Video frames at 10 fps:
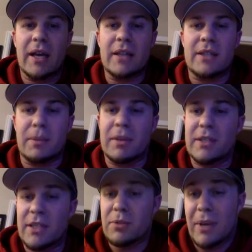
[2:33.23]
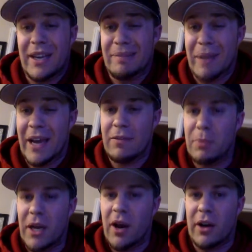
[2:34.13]
Some of the decision making may have to
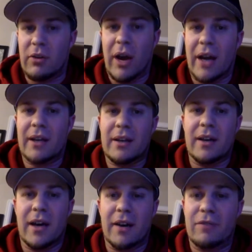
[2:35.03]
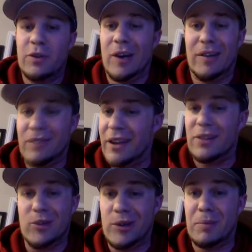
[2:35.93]
be autocratic. If you have like
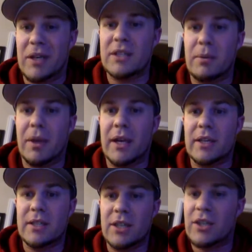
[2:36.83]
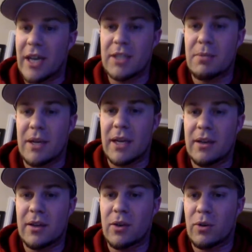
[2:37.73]
30 minutes to make a decision, it has to be
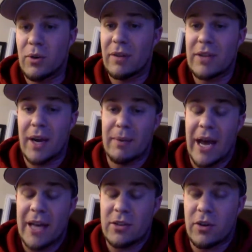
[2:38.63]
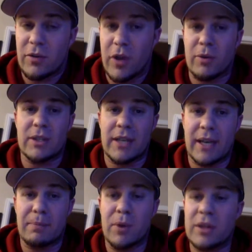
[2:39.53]
in. You don't really have time to ask all your followers and get
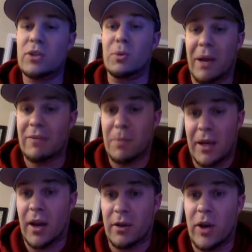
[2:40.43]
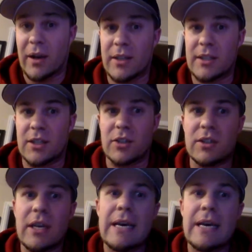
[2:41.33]
input, so you may have to make autocratic decisions.